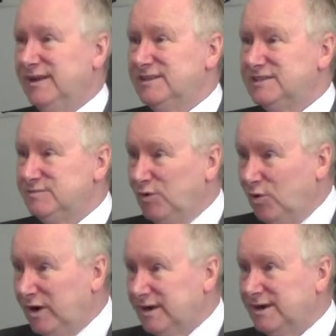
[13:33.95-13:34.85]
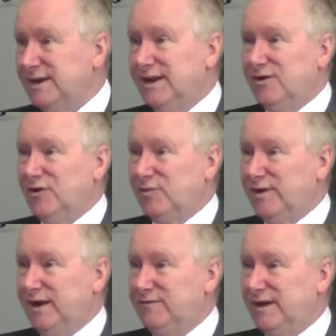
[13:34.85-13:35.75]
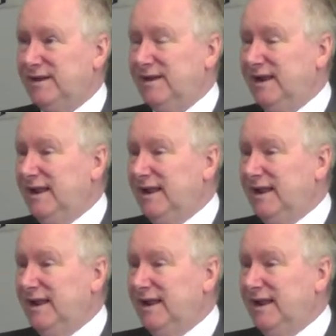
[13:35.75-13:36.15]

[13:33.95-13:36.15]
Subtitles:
sport, or whatever,